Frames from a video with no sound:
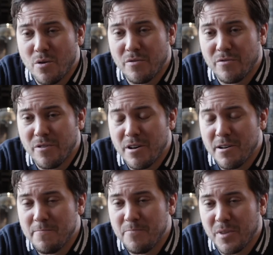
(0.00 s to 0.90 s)
or
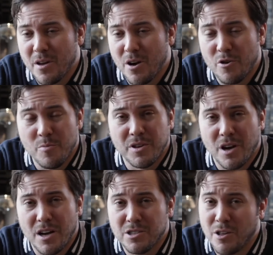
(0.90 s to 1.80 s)
from
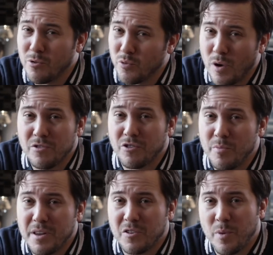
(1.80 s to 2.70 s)
Hermitage. Now, those wines are
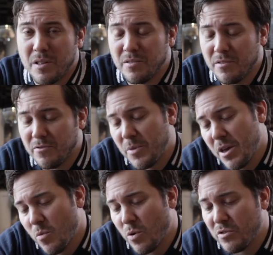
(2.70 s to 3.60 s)
going to be expensive.
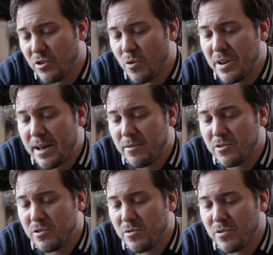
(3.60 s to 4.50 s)
Once you go
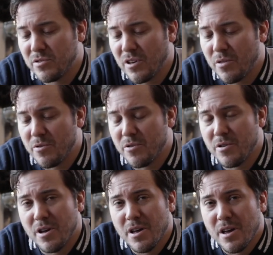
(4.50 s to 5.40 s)
down to the
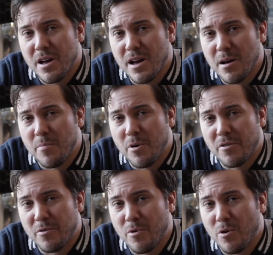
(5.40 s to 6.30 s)
southern
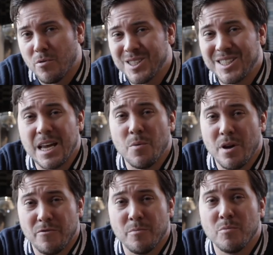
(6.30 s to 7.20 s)
part of the Rhone, stay
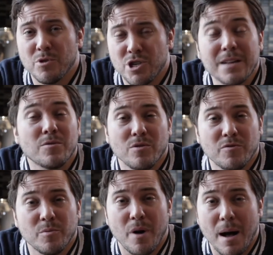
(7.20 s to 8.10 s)
away from Château
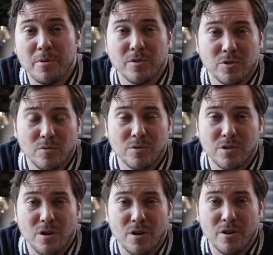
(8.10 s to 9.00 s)
Neuf de Pape because
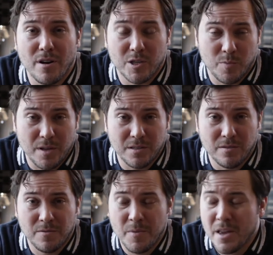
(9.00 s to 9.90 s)
those are
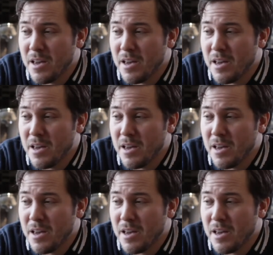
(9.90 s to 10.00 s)
expensive.